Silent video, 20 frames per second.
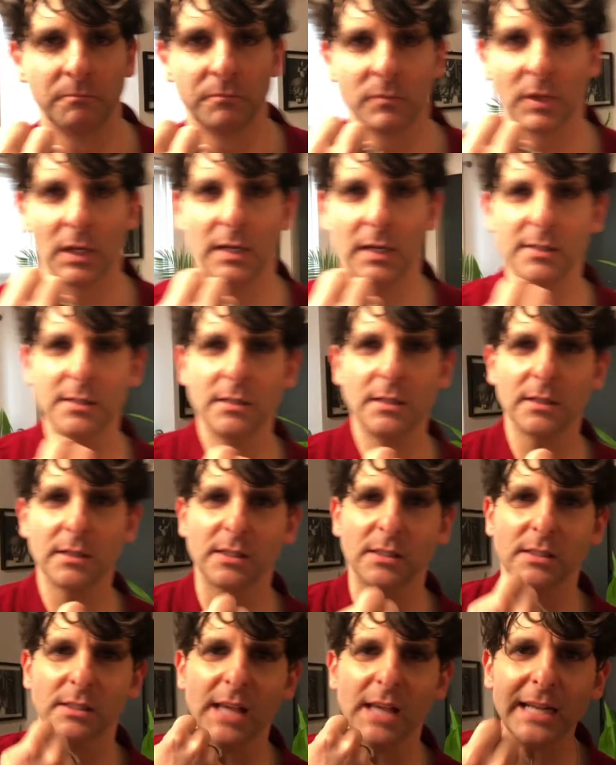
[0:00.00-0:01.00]
is an
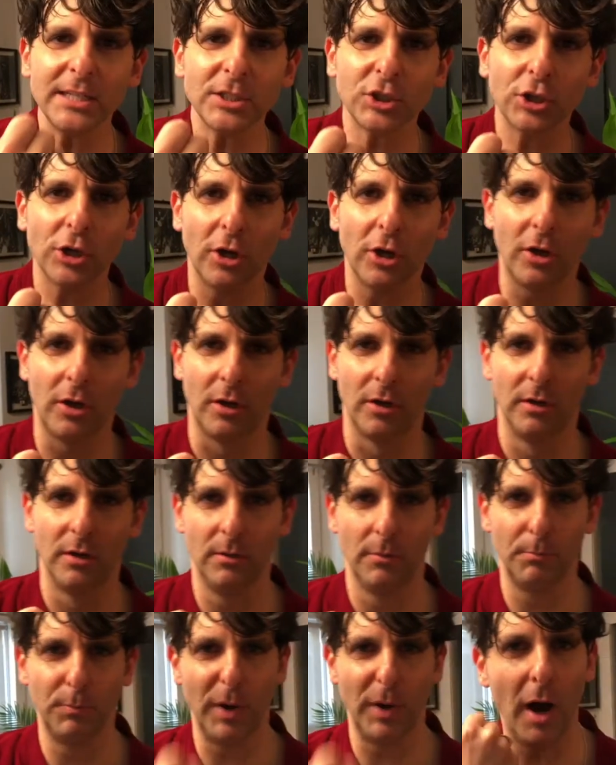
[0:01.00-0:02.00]
essential
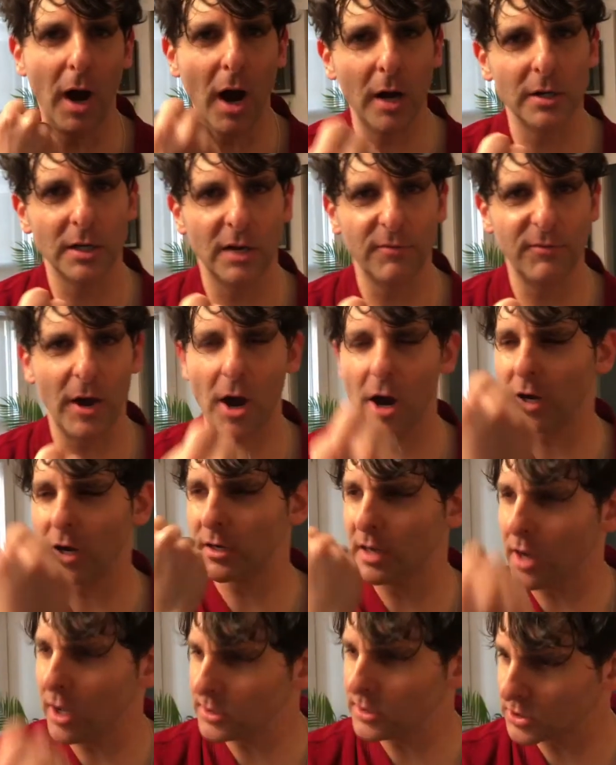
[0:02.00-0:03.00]
part of our
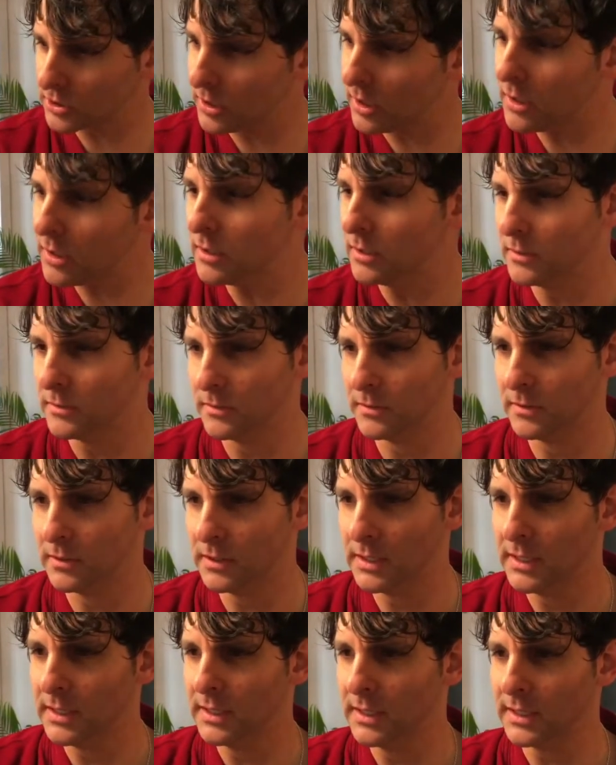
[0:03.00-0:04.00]
culture.
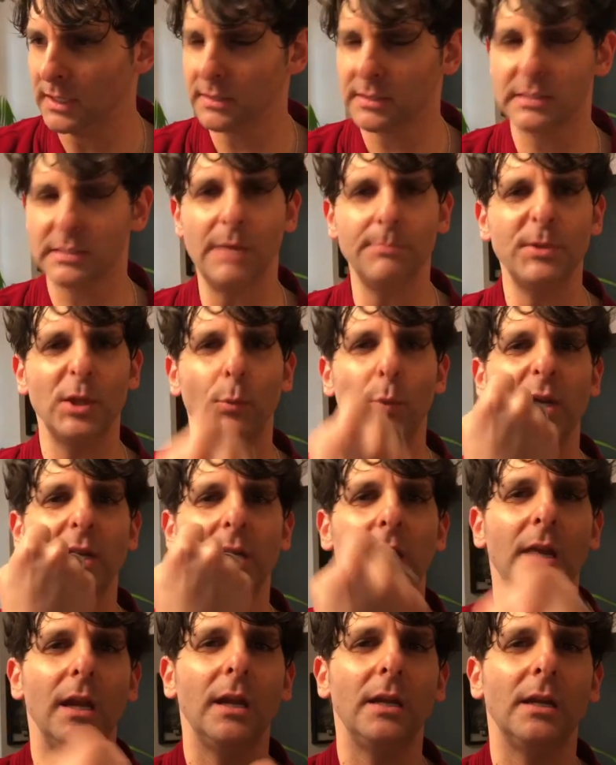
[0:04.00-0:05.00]
It's something we
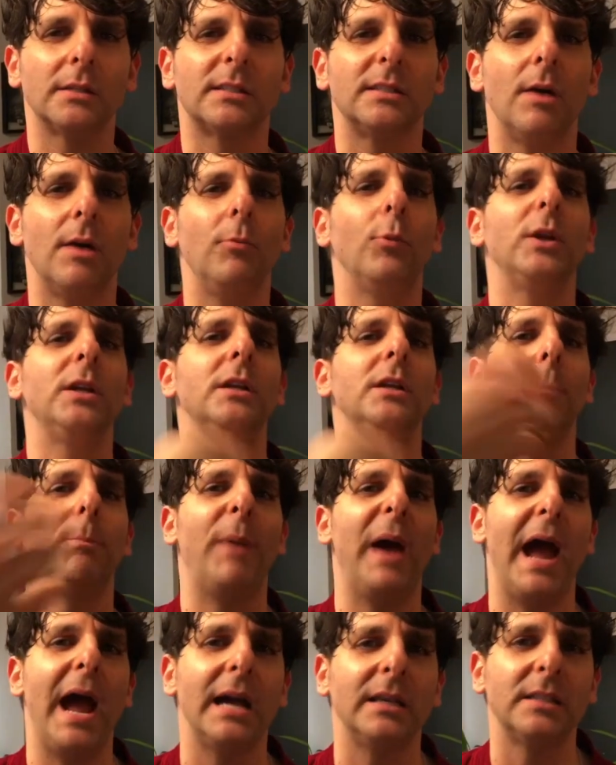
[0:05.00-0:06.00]
need. It's something we need to
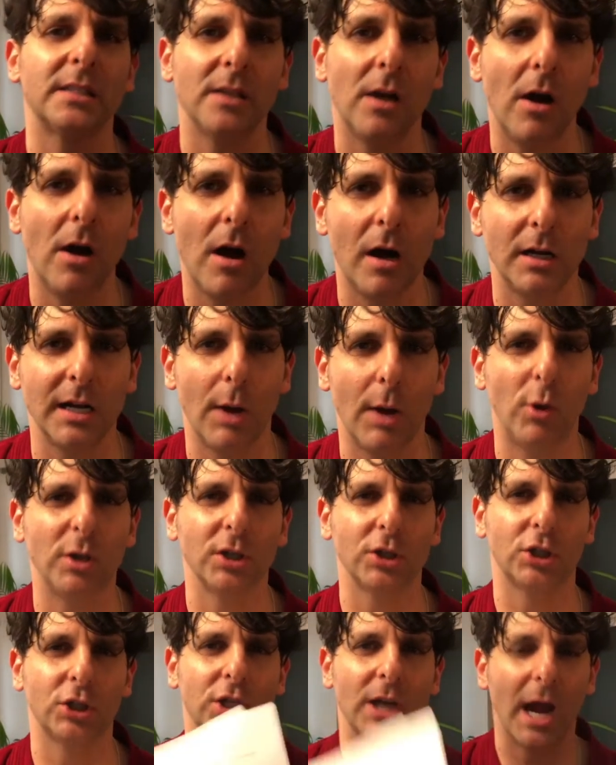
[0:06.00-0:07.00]
pass on. I want
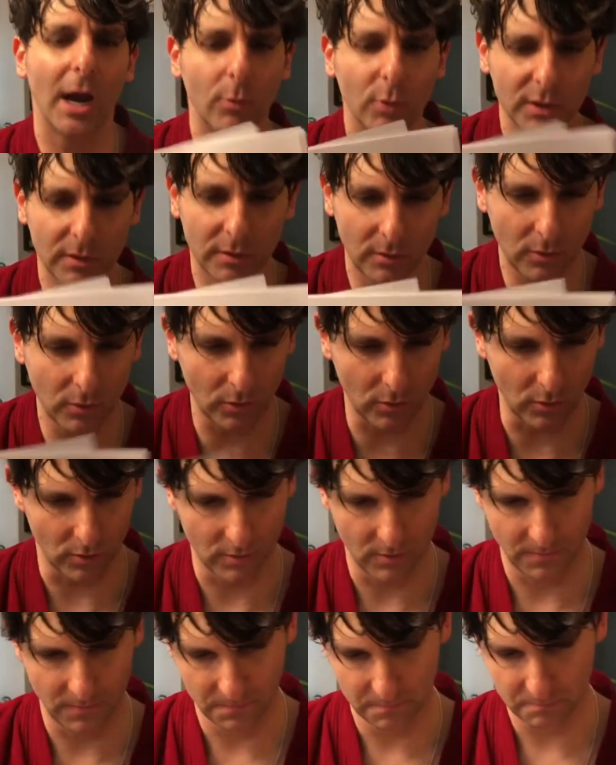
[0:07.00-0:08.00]
to share with you
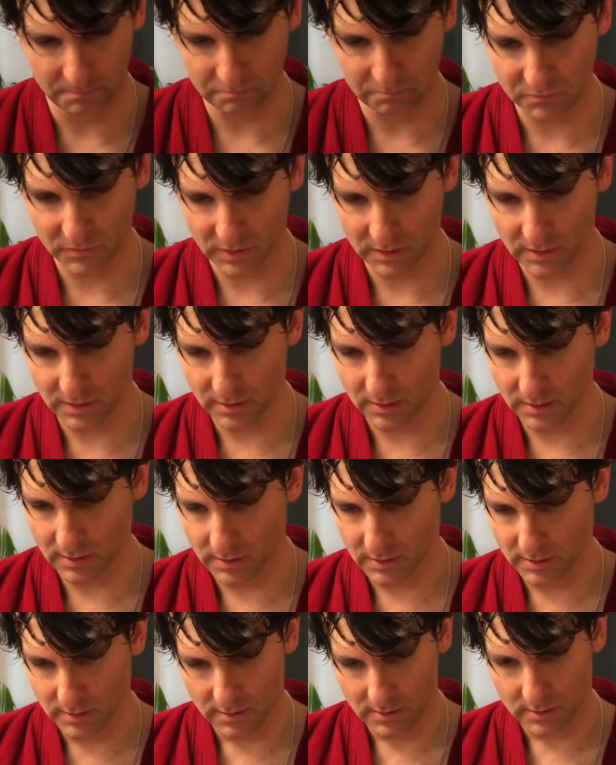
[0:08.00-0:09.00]

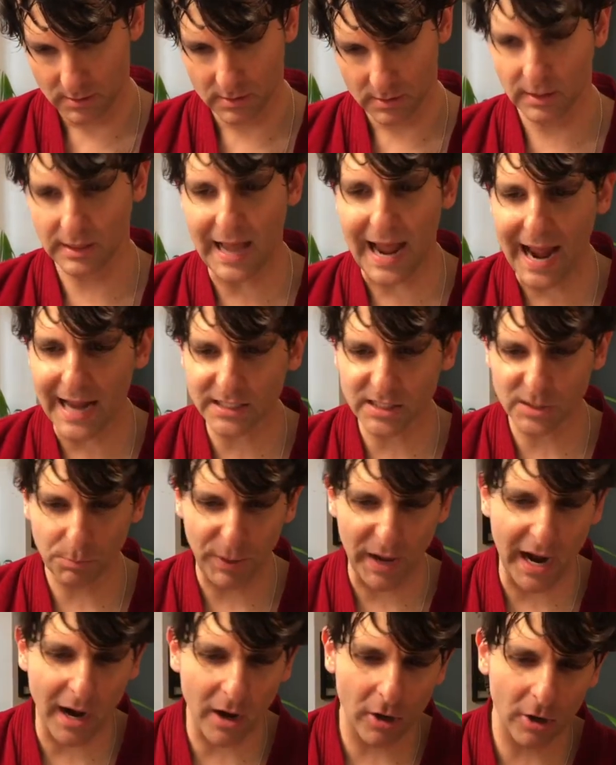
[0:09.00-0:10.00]
the last
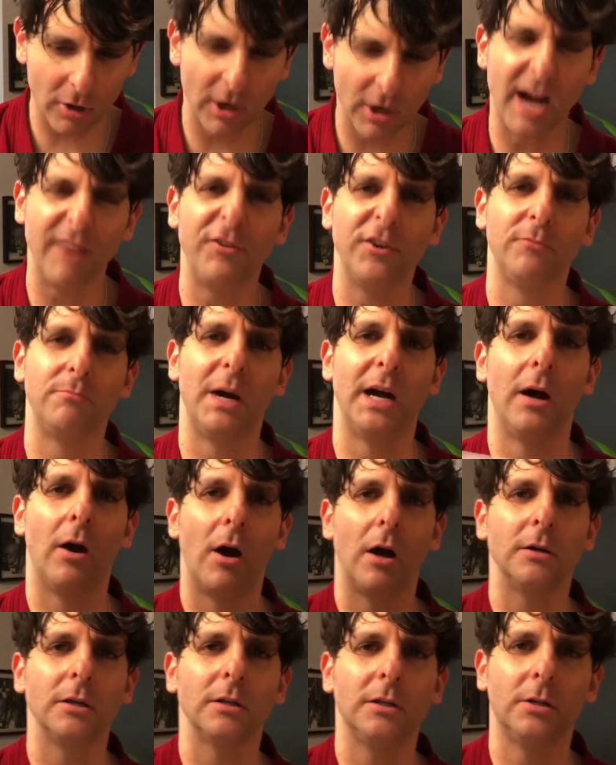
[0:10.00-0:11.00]
paragraph of my
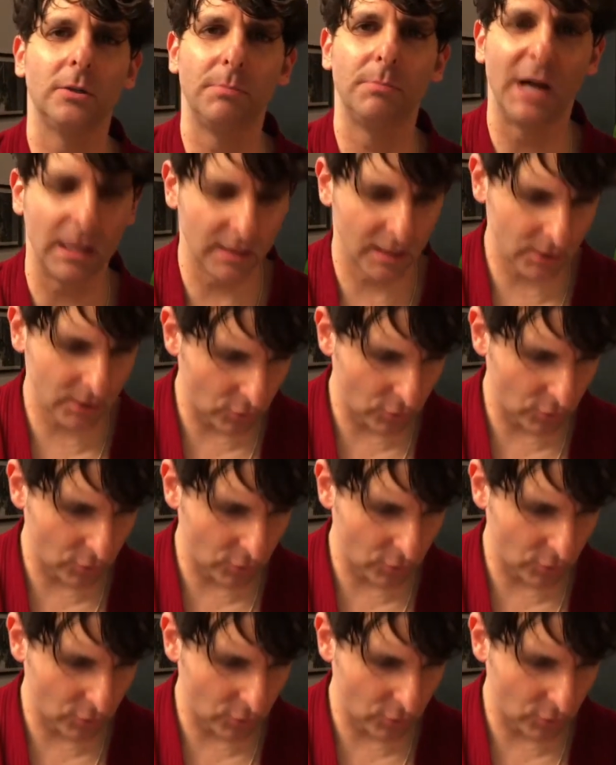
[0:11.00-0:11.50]
article about Little